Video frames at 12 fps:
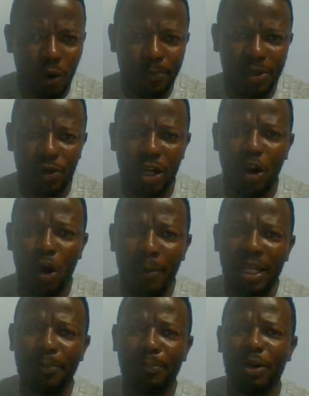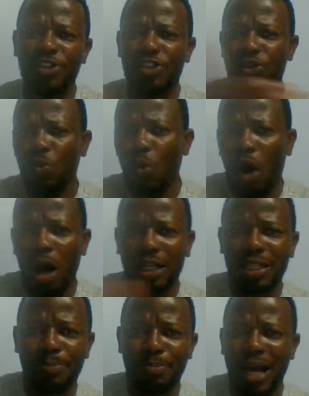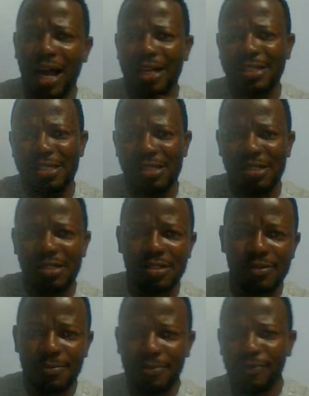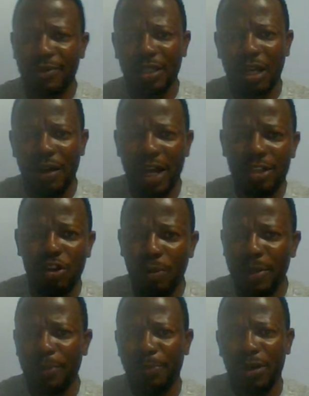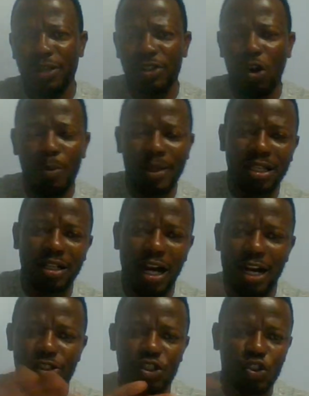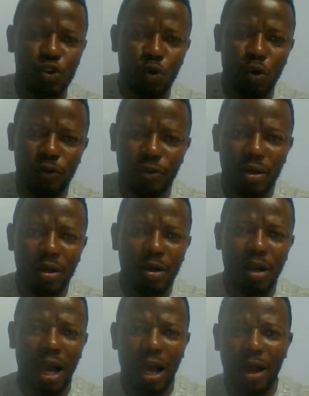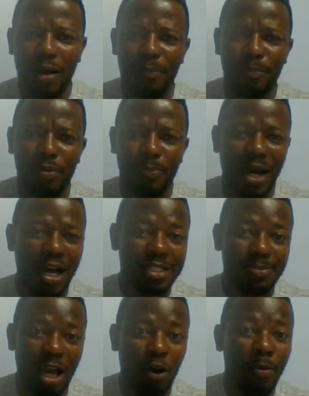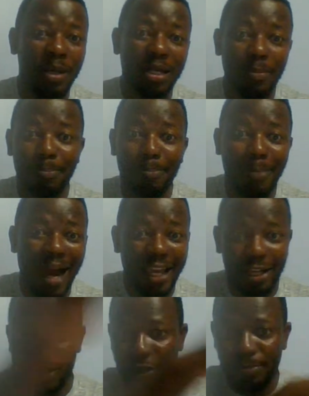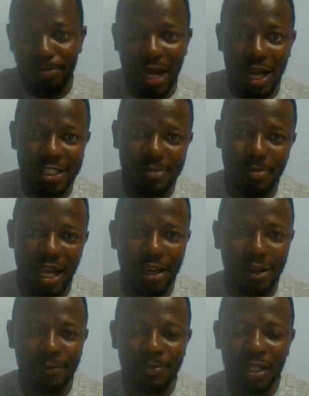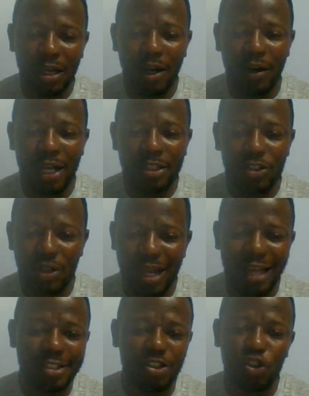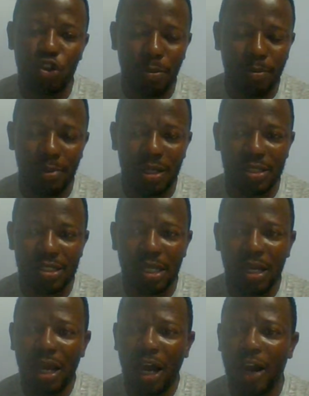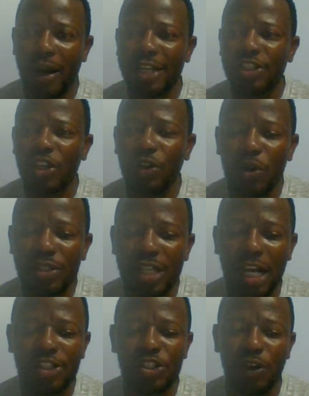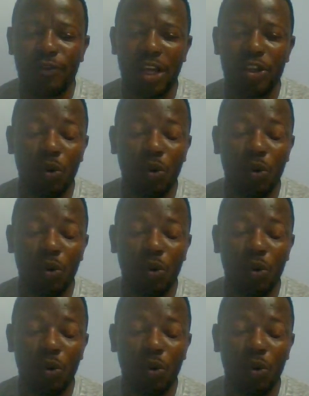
period, how many persons walked past? All right. How many cars drove passed by? How many bike passed by? All right. So that's numbers. All right. So those are stuff that